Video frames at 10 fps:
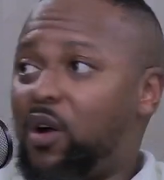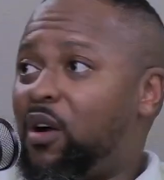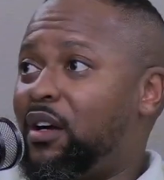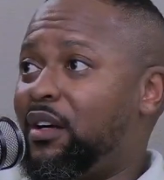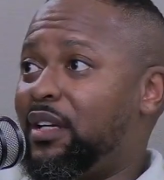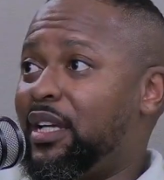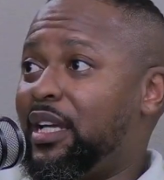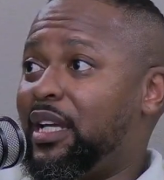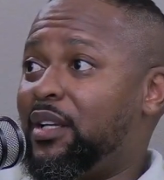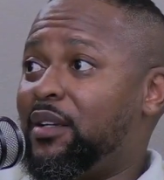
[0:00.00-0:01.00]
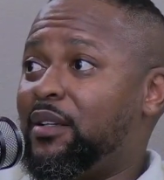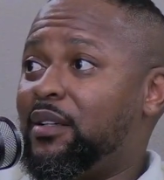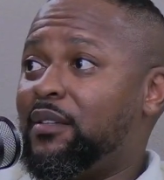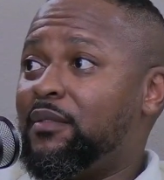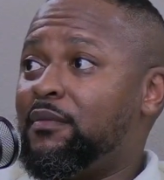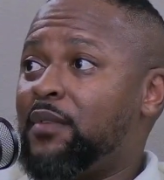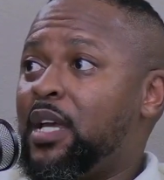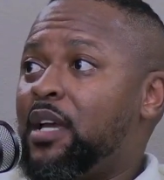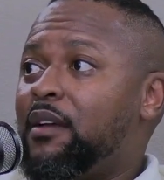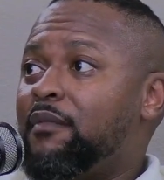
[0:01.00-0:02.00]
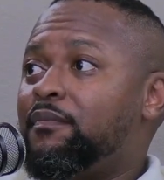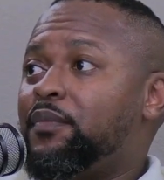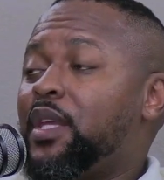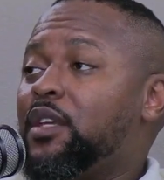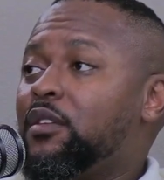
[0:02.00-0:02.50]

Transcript: But am I not a brand as an influencer?